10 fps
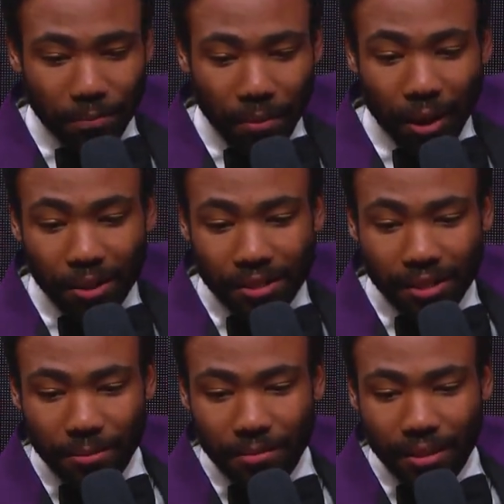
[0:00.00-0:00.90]
Paul
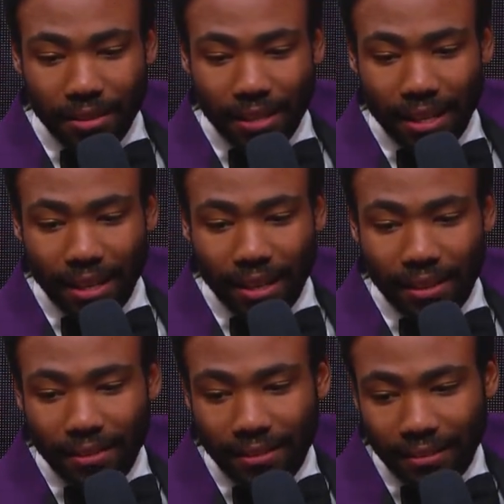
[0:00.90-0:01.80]
Sims and
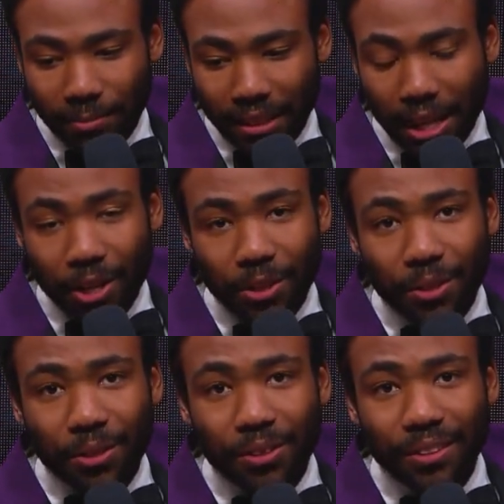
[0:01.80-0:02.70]
Diane
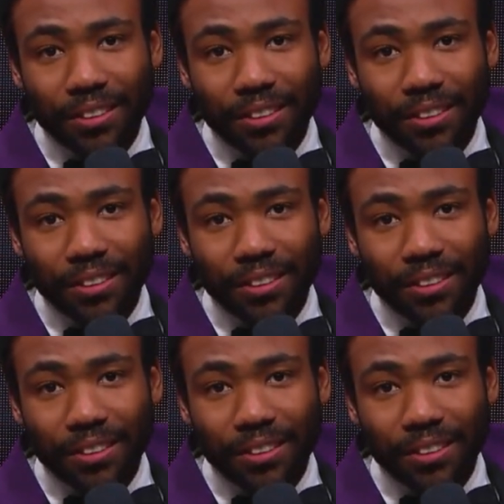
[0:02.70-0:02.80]
McGonigal.